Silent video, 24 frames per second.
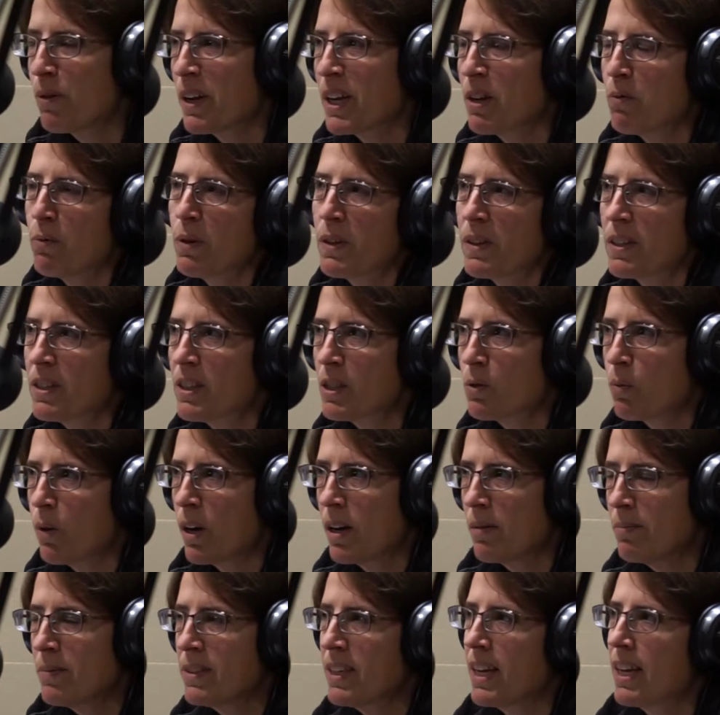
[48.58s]
All right. Well, the
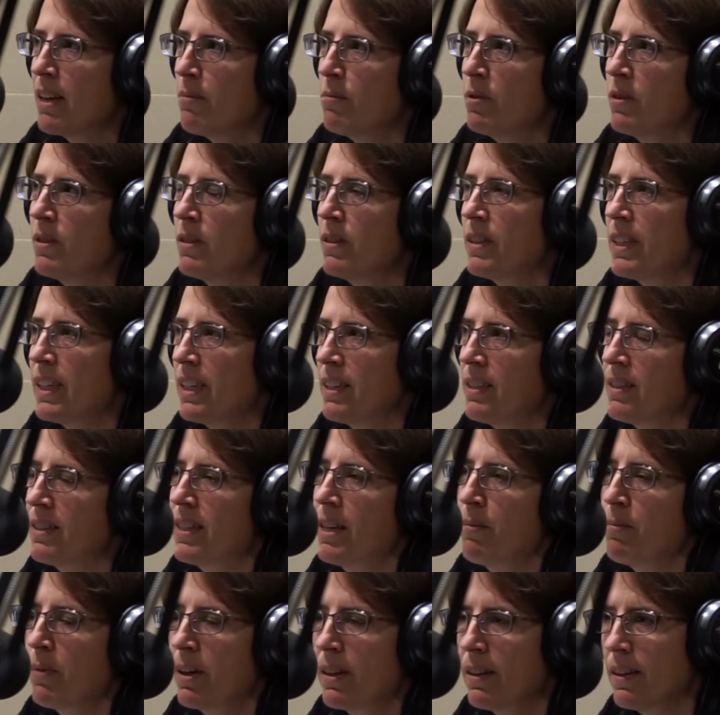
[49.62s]
swap table
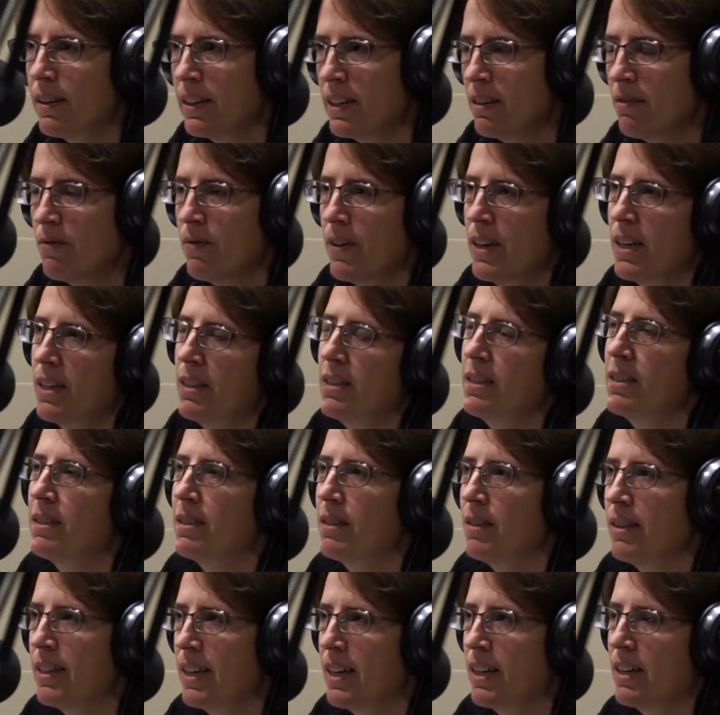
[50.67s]
is a monthly
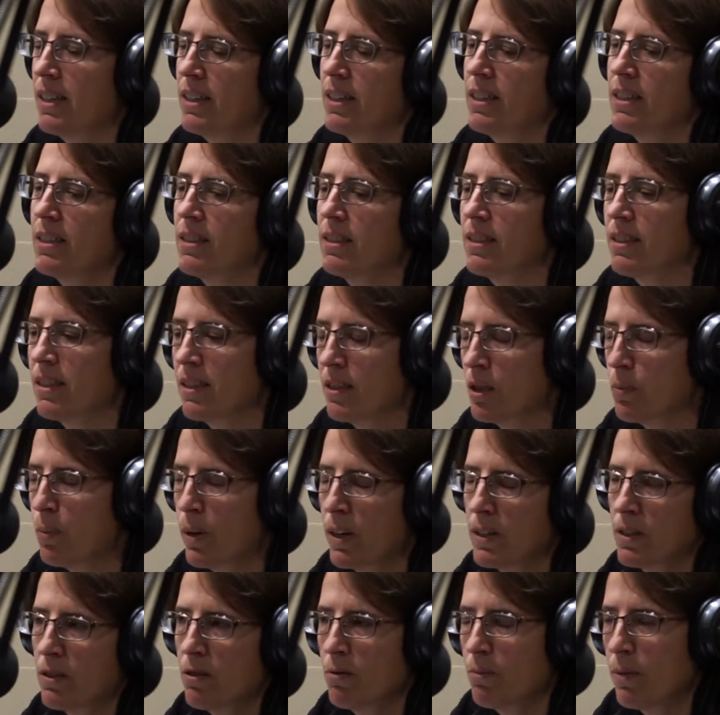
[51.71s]
event that is uh,
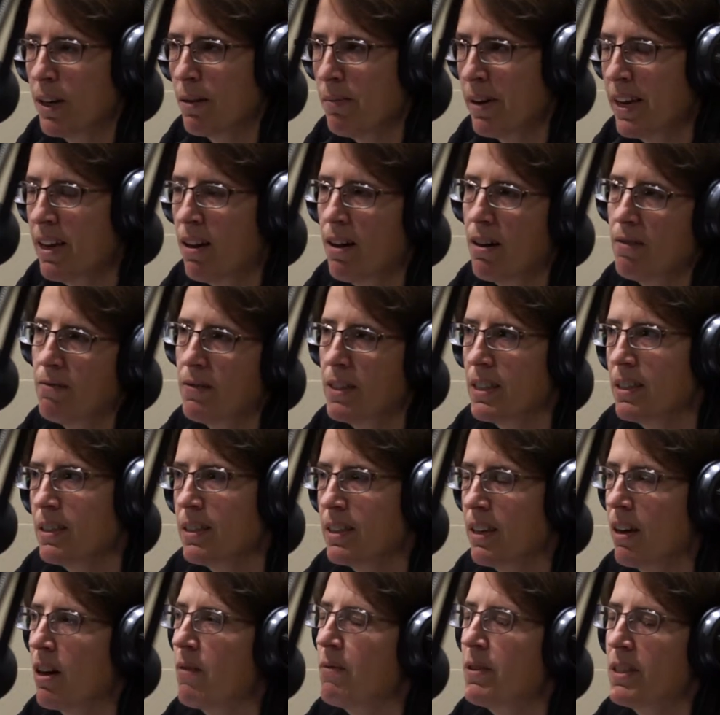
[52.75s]
sponsored by my
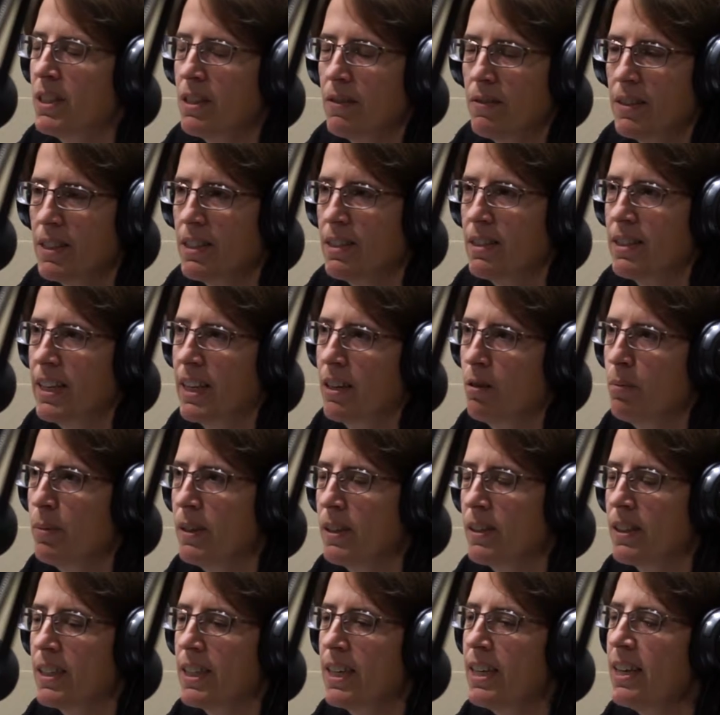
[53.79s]
office, the Office of
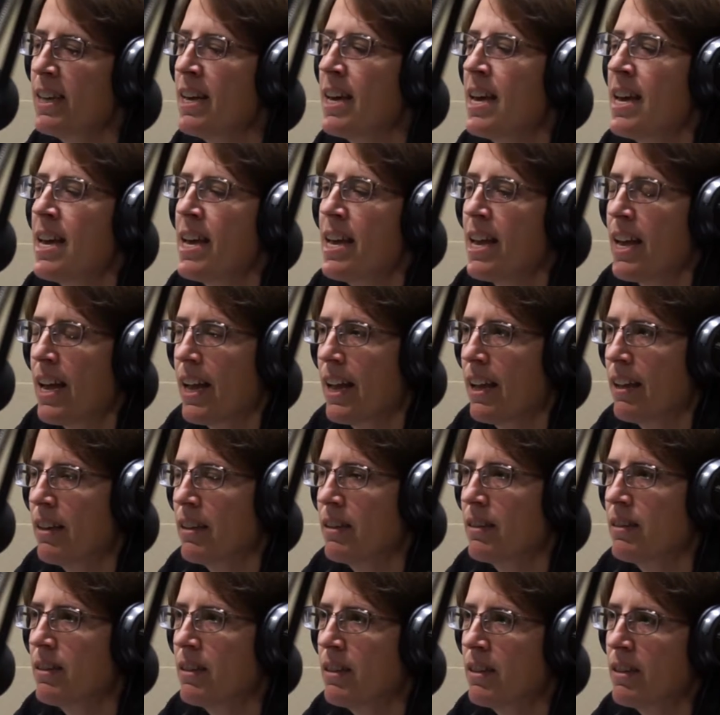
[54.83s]
Sustainability.
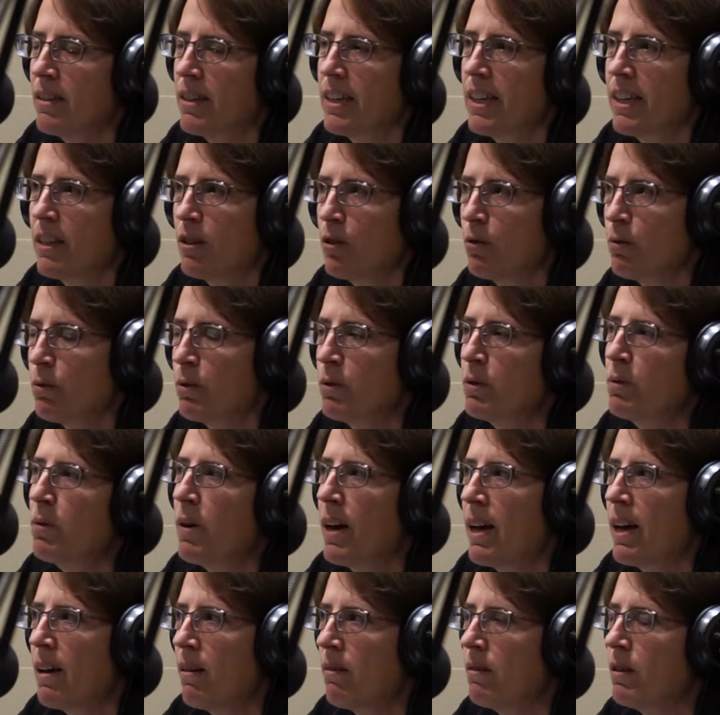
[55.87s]
And uh, it
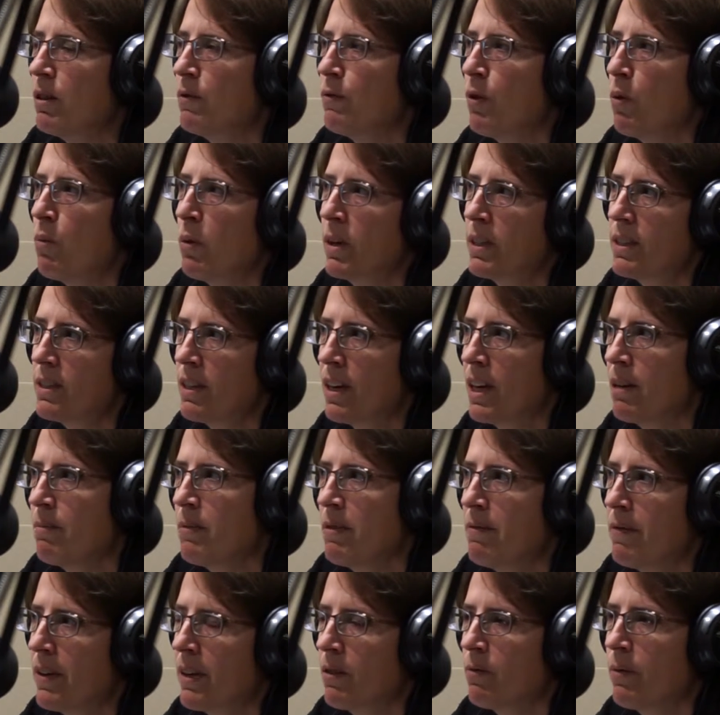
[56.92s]
grew out of a one
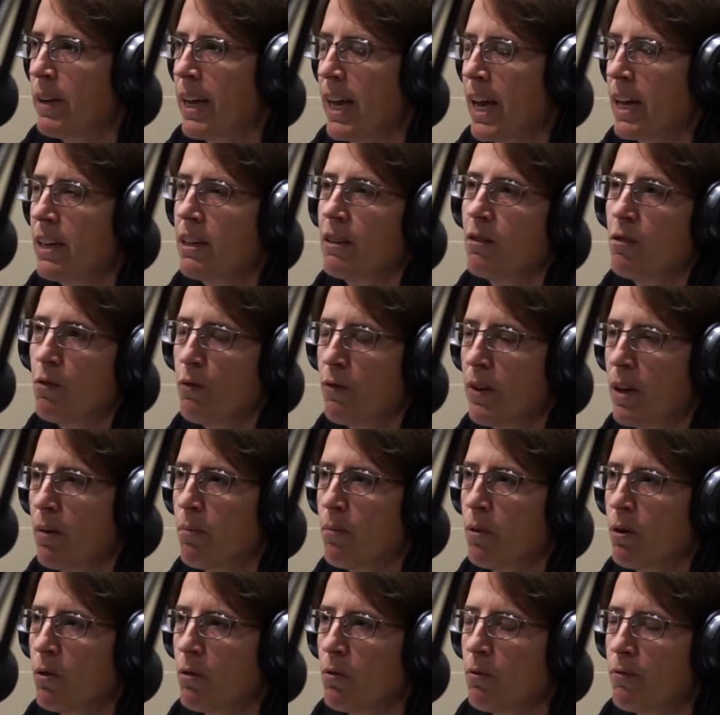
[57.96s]
time event we had in
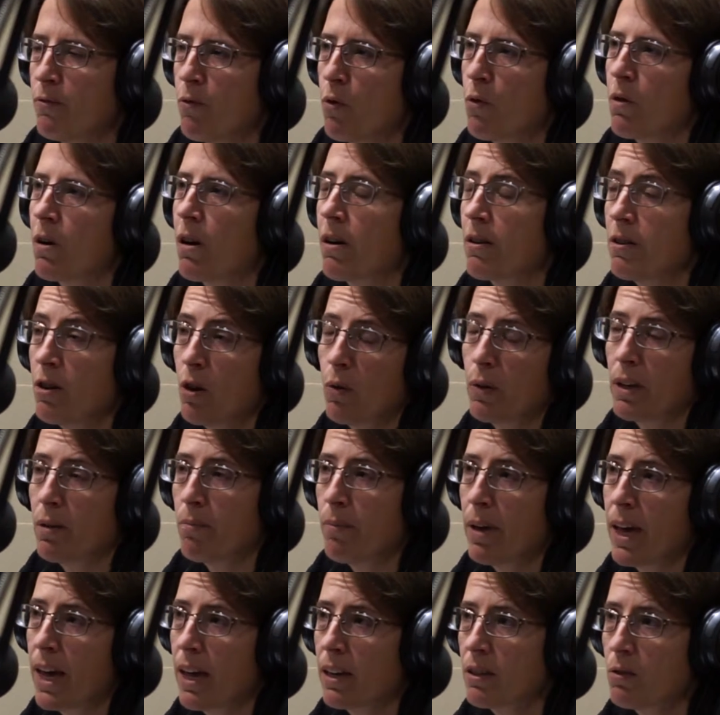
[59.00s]
November for our No
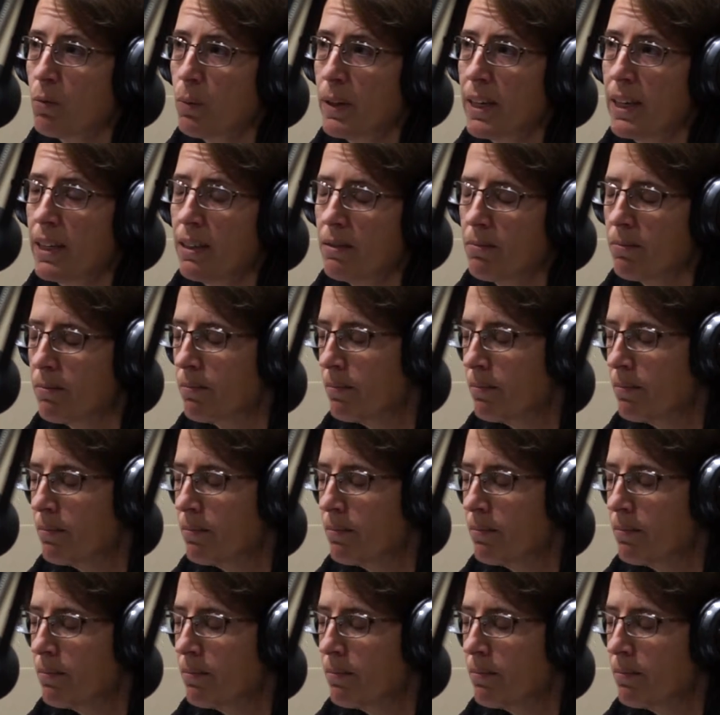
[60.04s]
Impact Week.